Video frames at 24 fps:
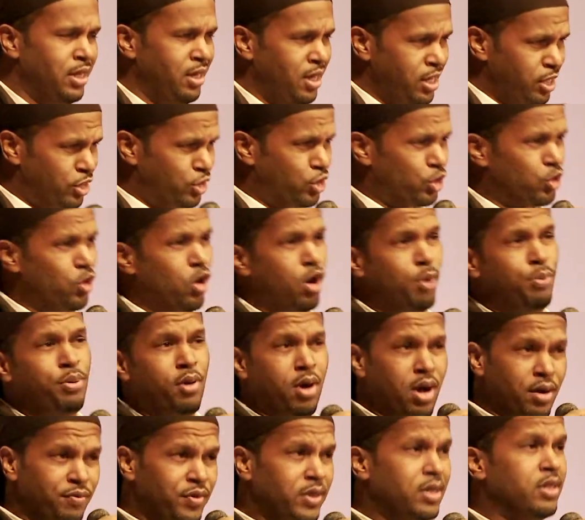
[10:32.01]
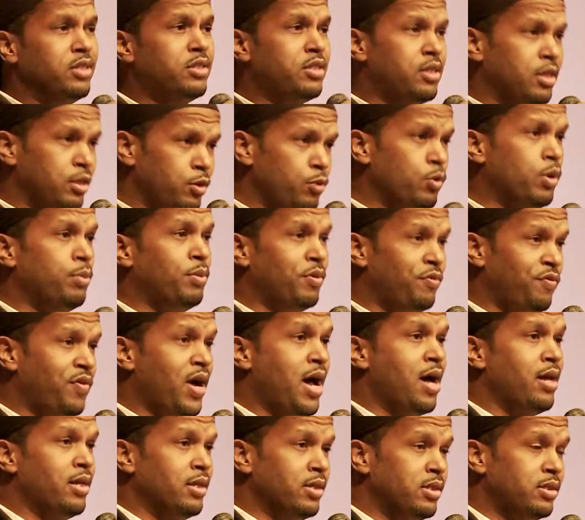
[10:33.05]
This is all part of a continuum of
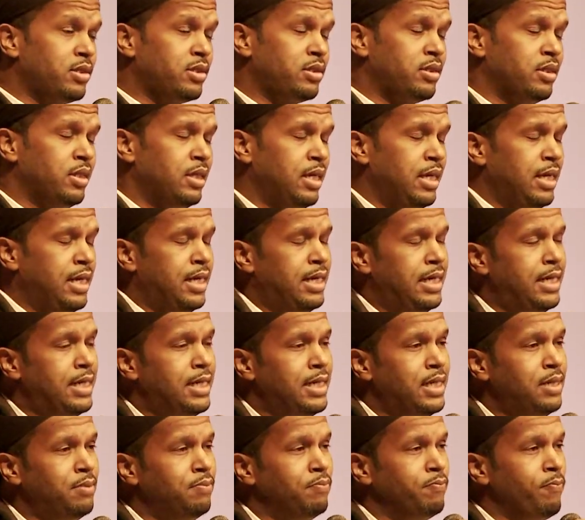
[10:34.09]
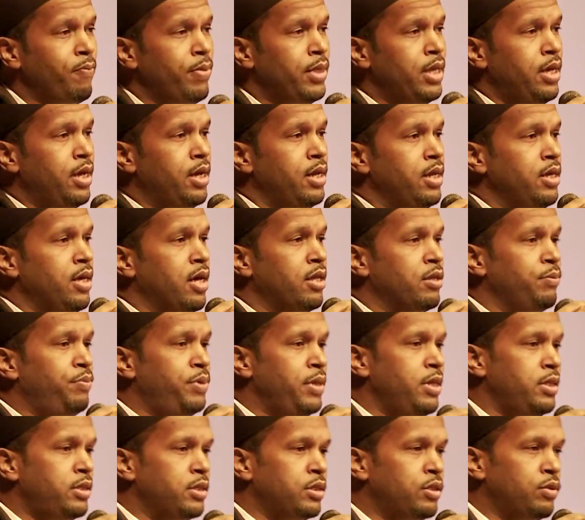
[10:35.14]
violence. And the other
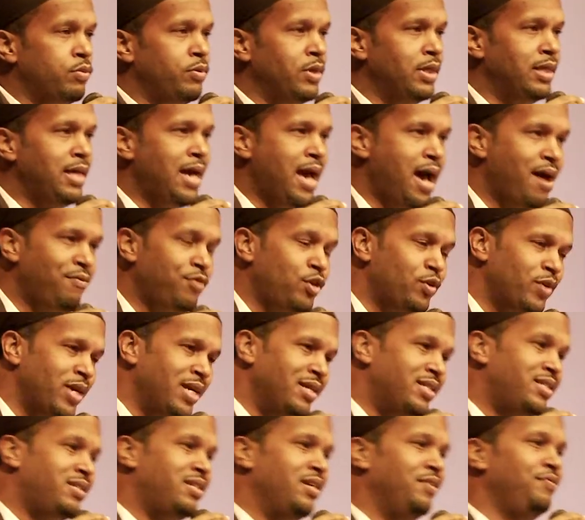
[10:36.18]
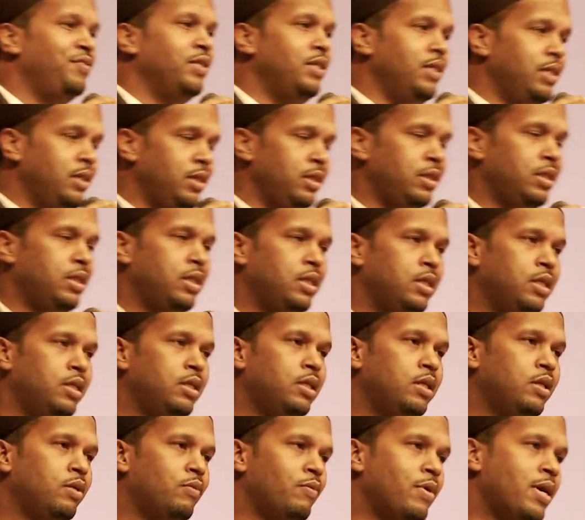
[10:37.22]
piece is to really have creativity
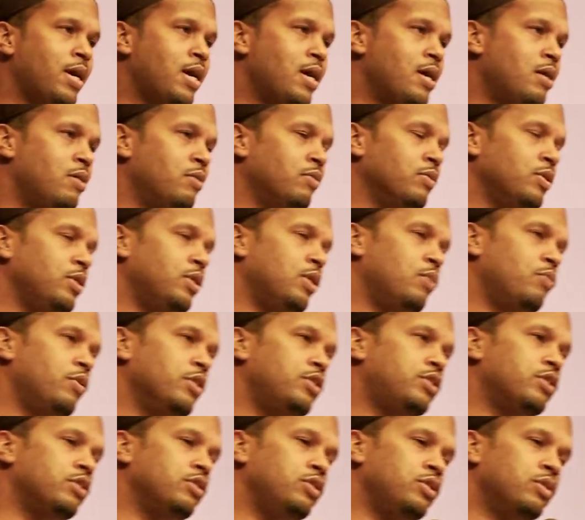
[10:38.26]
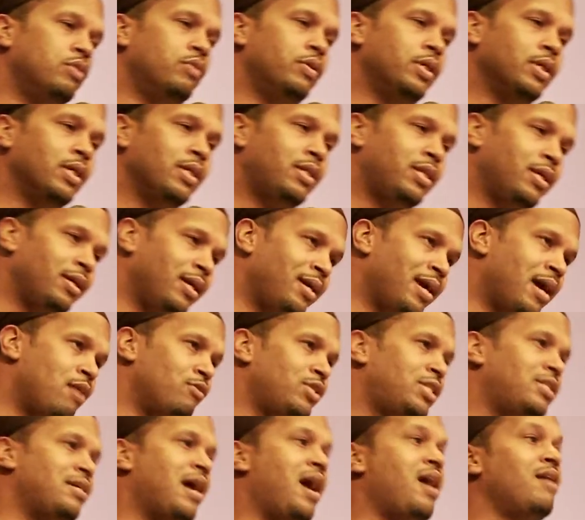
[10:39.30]
around, you know, what you're doing and thinking
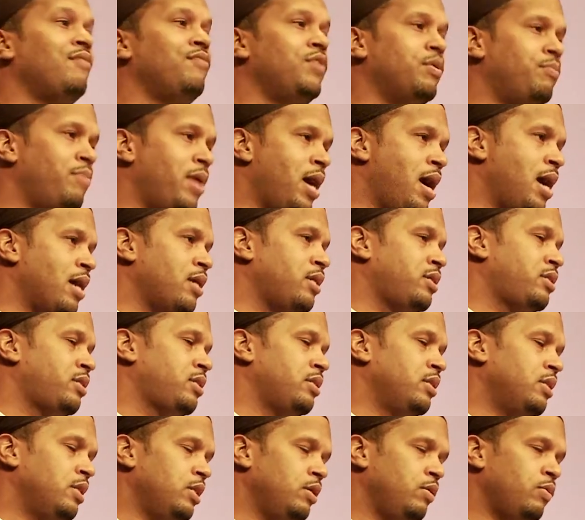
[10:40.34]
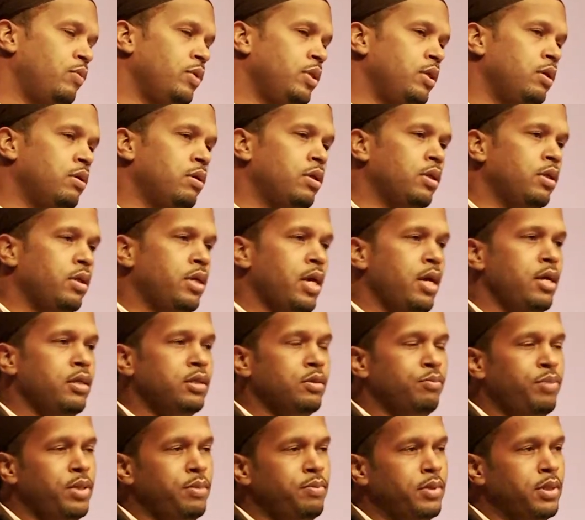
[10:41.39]
outside of the box when you're
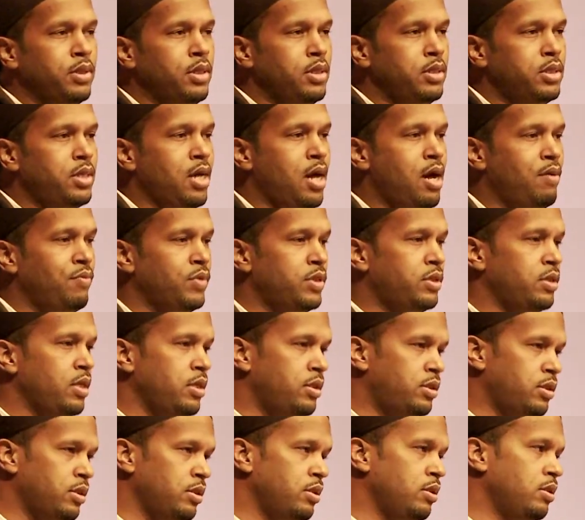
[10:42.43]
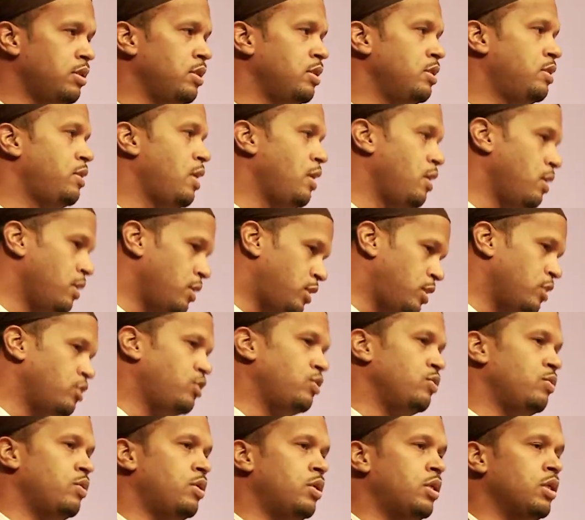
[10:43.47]
engaging people in these conversations and taking this
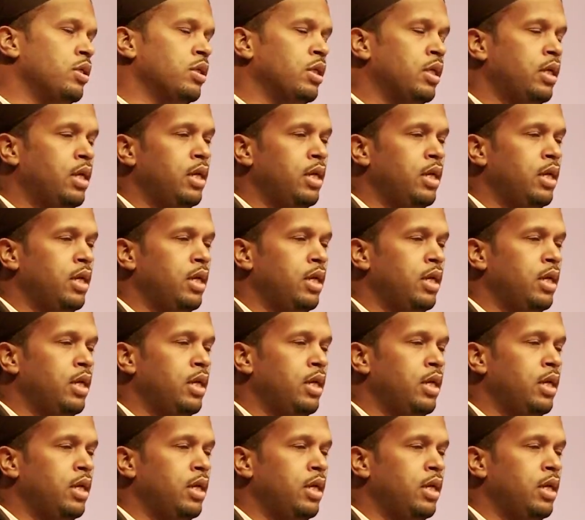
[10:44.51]
issue on.